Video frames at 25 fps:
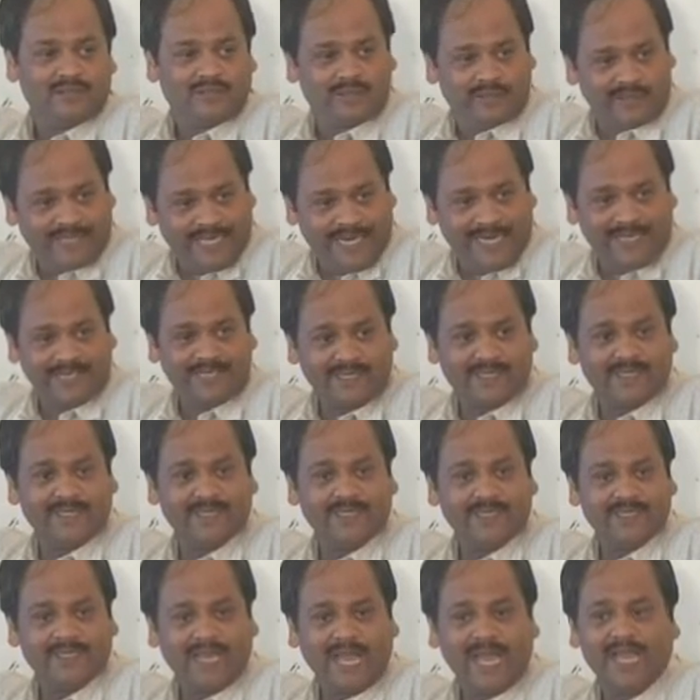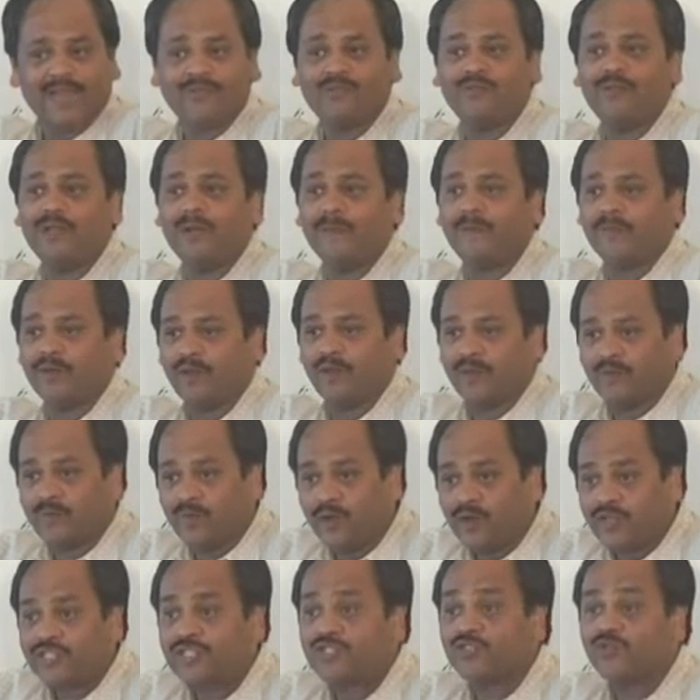so that I could have
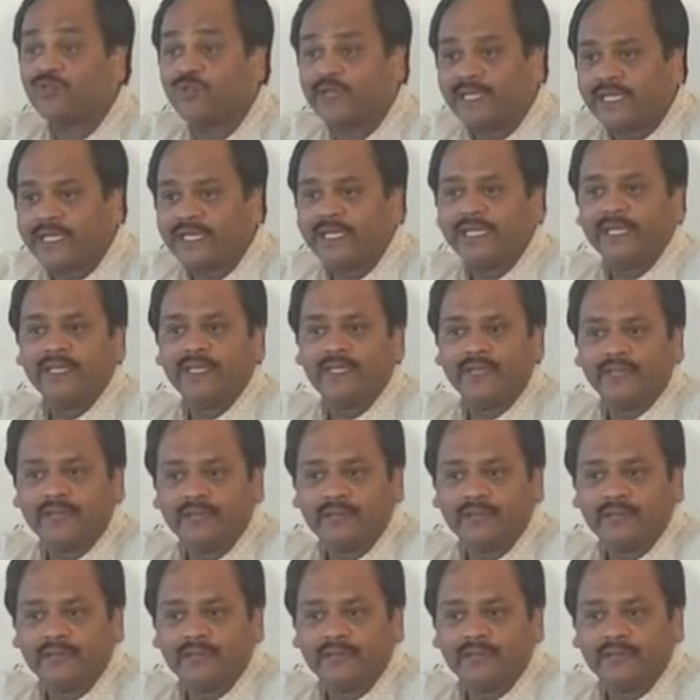converged quickly.